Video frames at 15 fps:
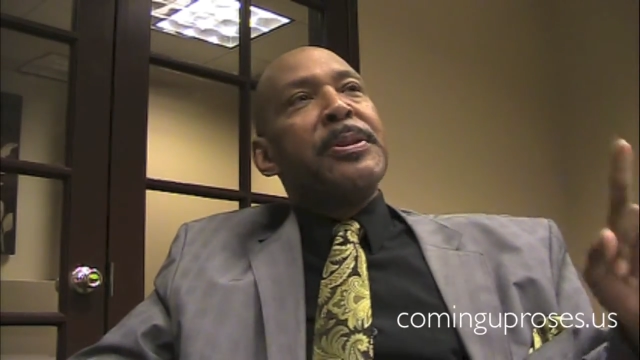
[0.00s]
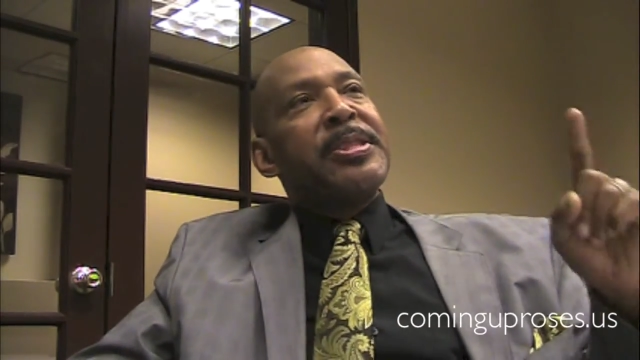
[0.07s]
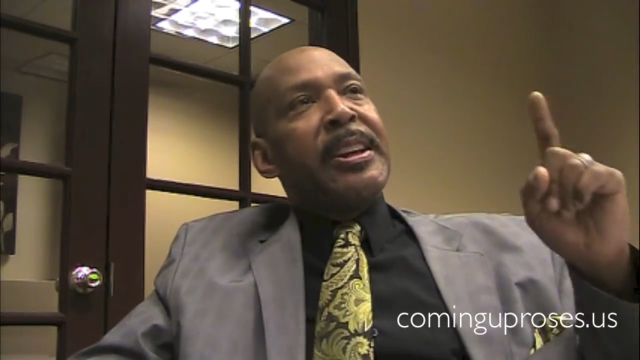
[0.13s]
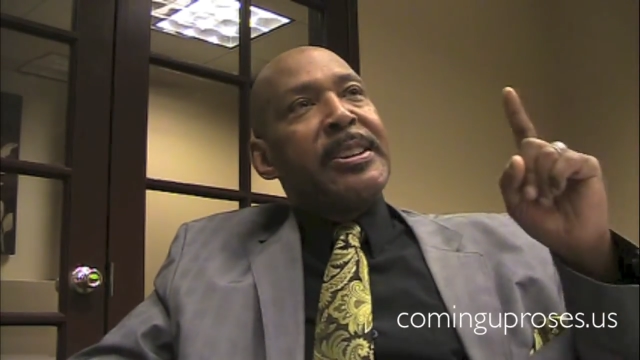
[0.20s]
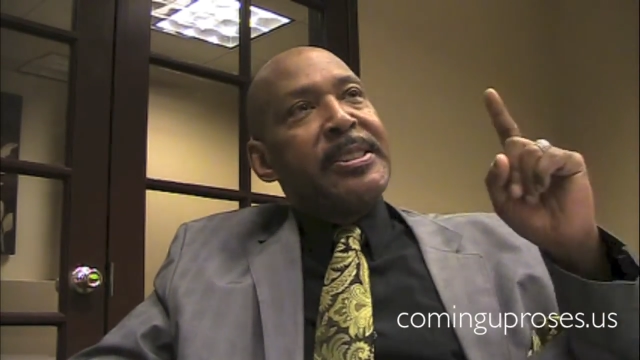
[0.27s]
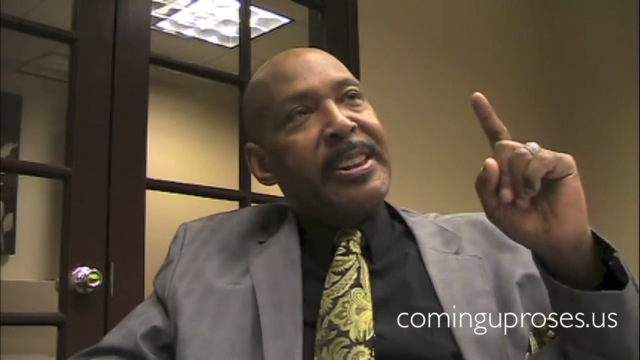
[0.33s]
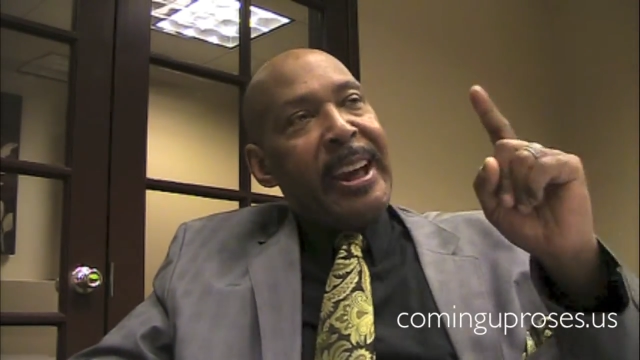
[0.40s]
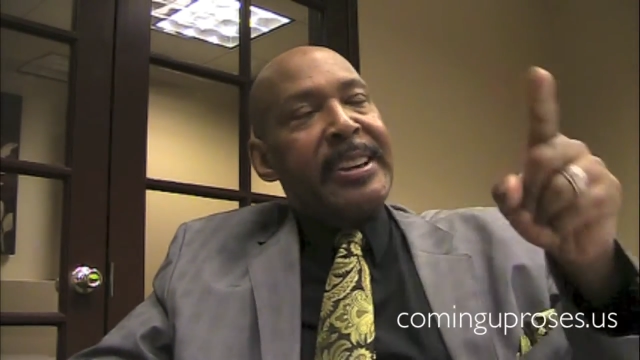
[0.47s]
But
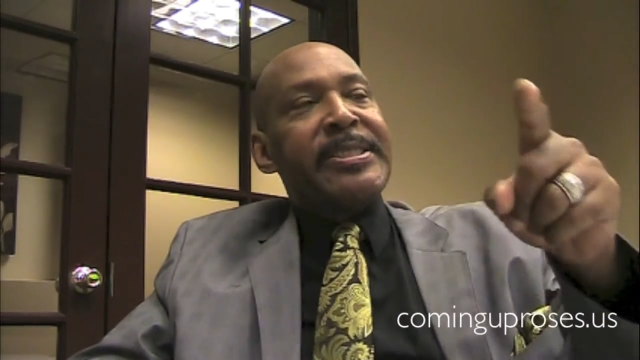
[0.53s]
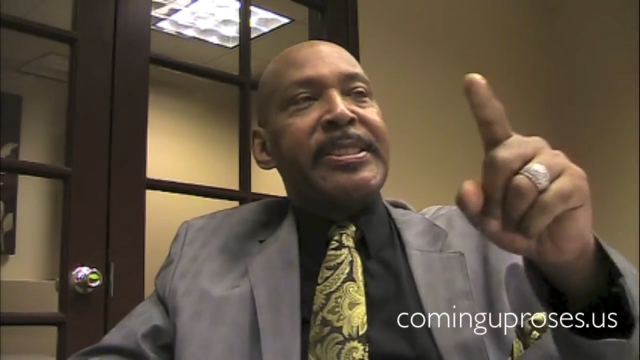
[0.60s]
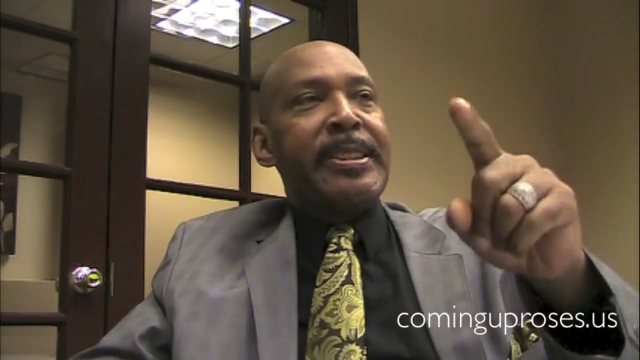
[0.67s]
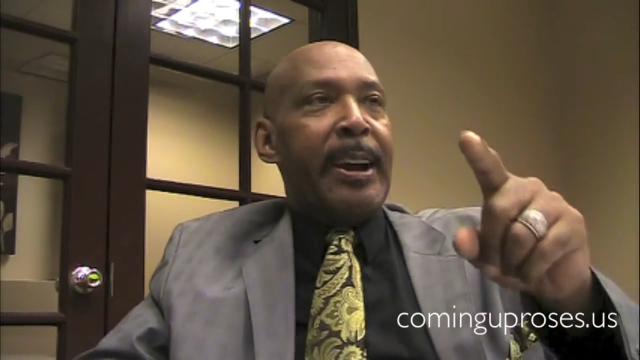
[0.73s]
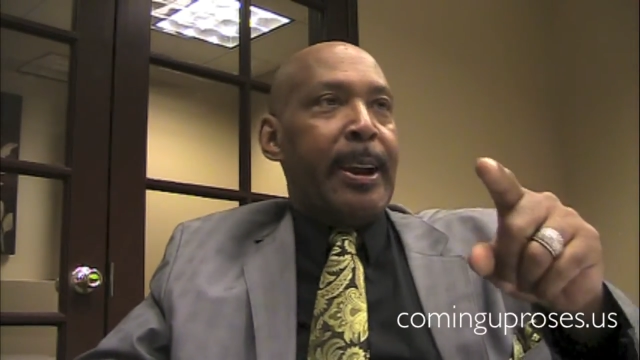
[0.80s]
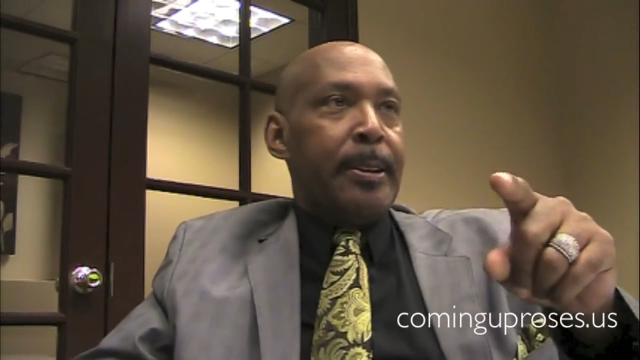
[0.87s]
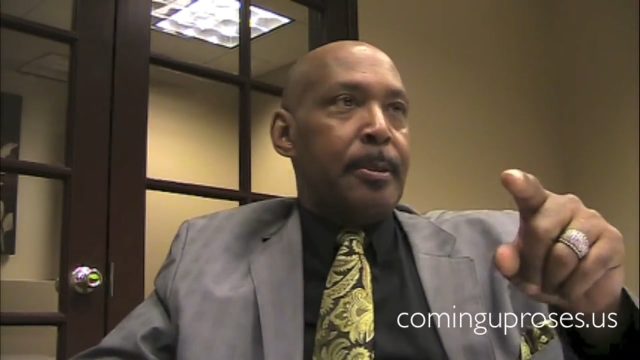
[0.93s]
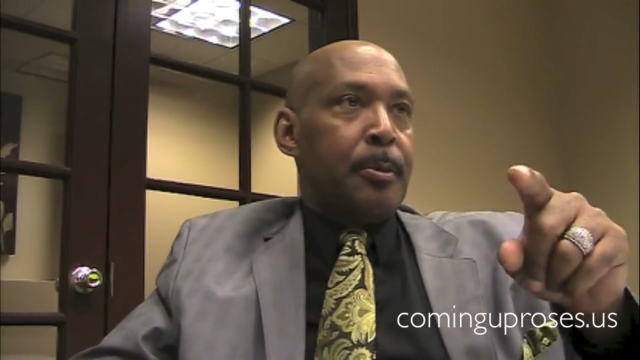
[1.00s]
the next
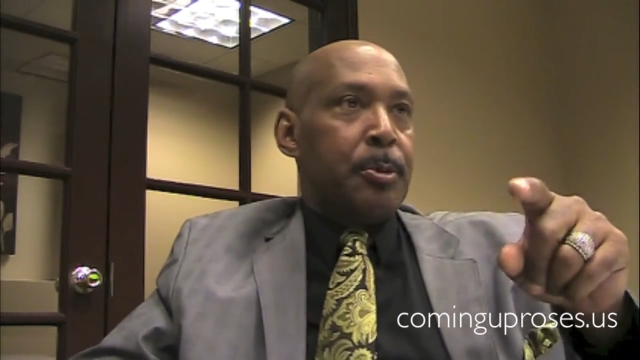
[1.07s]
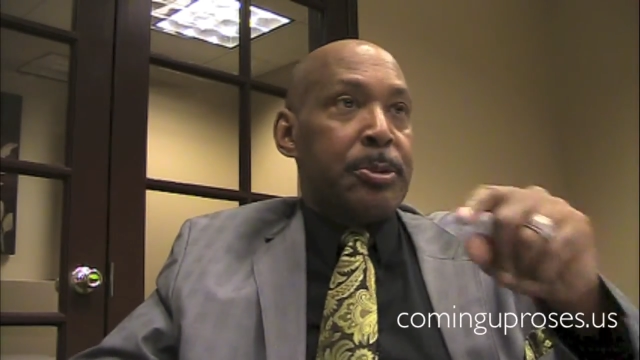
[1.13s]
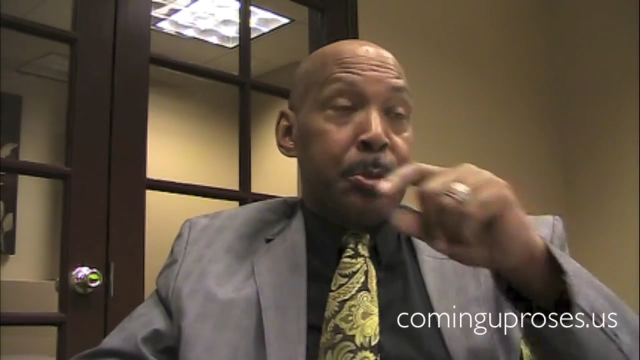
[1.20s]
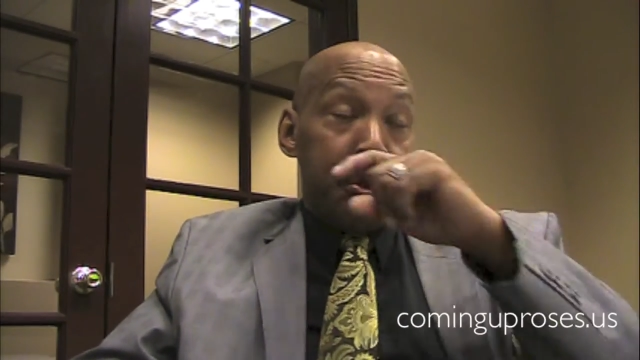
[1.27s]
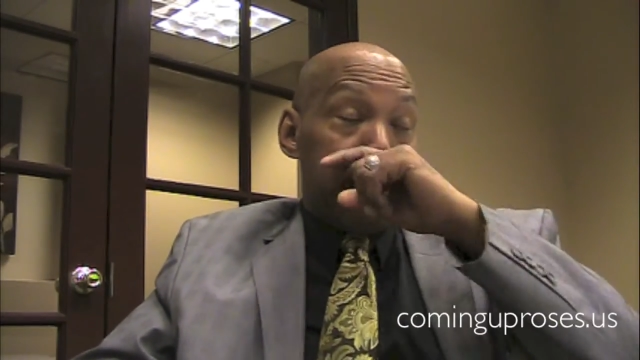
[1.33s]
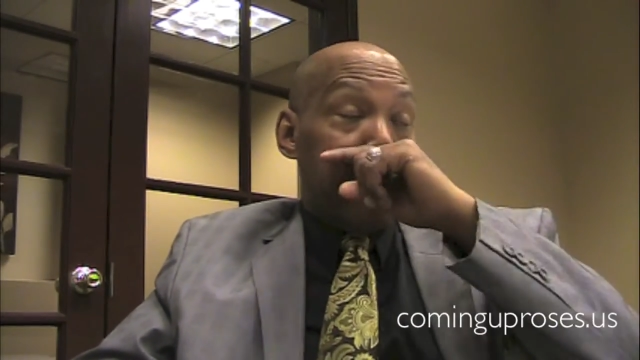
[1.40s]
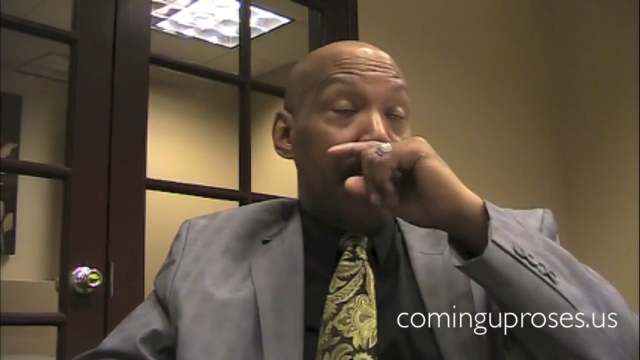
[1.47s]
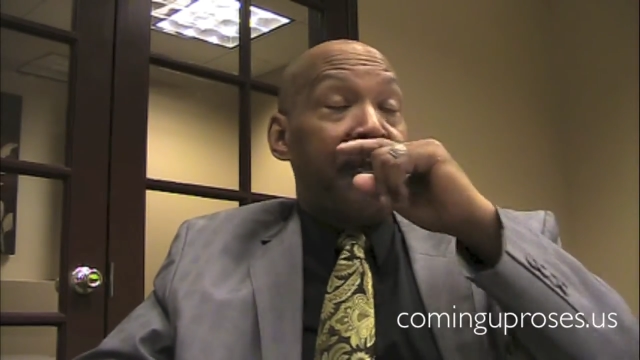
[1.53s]
night, which
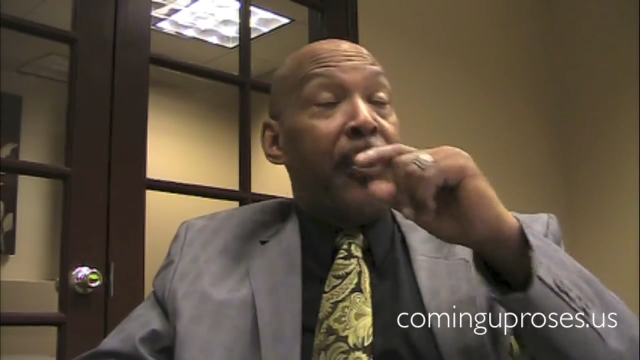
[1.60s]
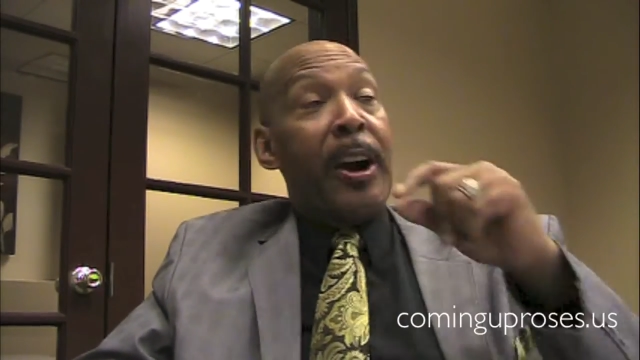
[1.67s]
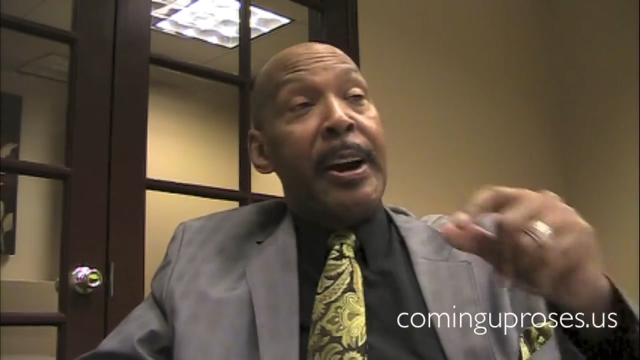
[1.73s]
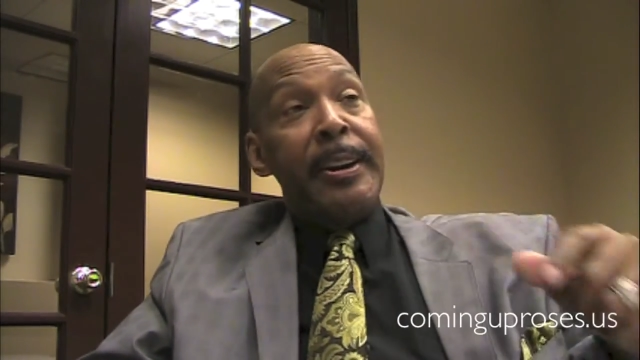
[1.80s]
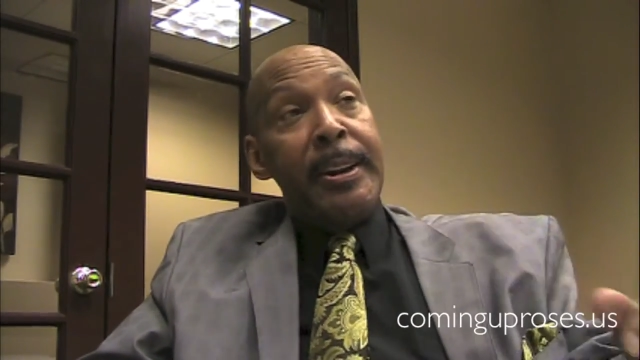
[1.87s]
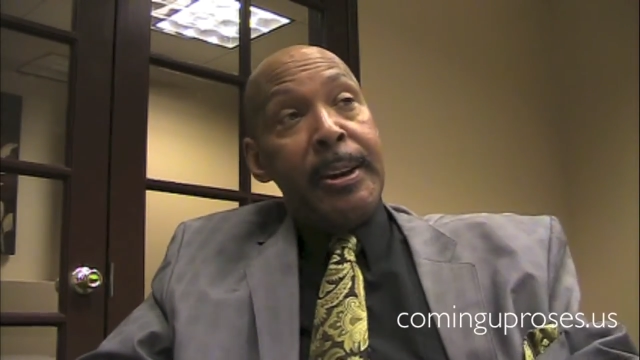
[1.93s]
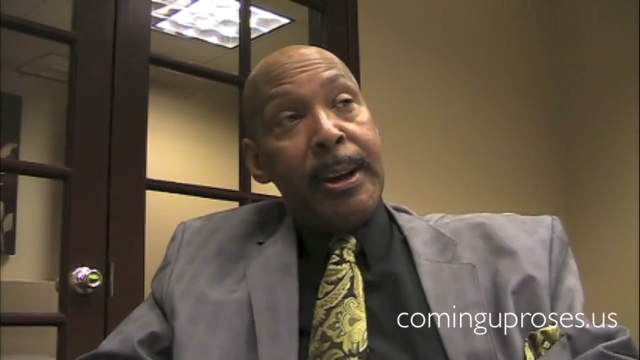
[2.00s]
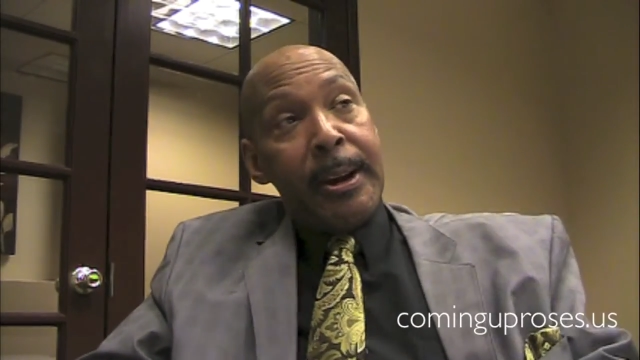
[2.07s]
was a
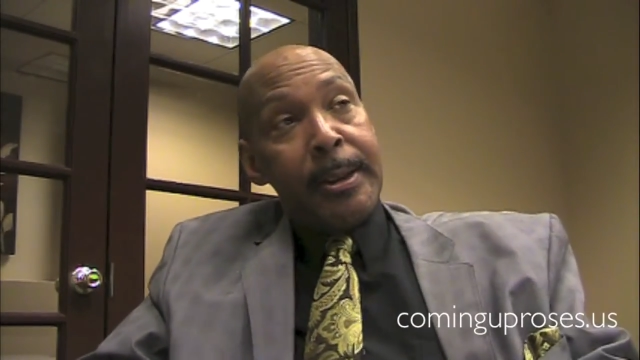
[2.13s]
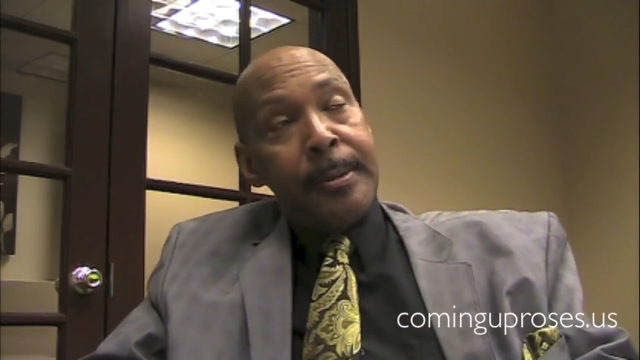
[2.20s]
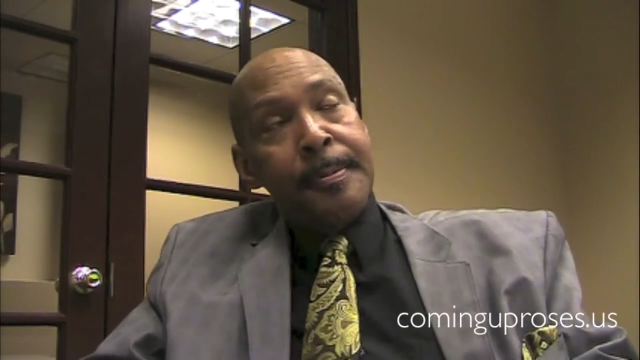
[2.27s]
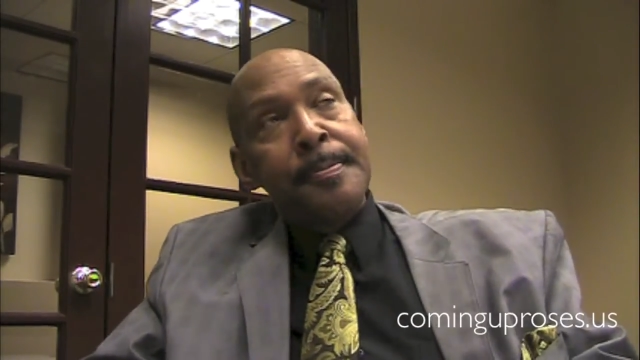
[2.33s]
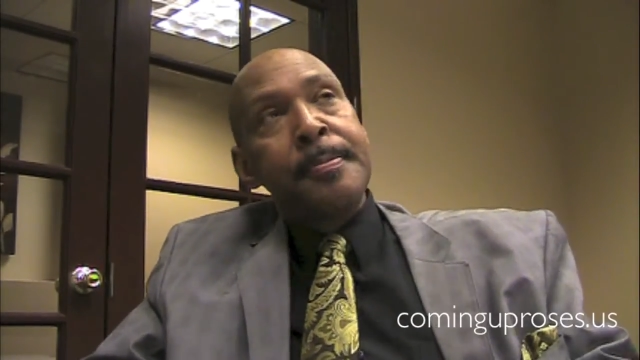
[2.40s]
Friday night,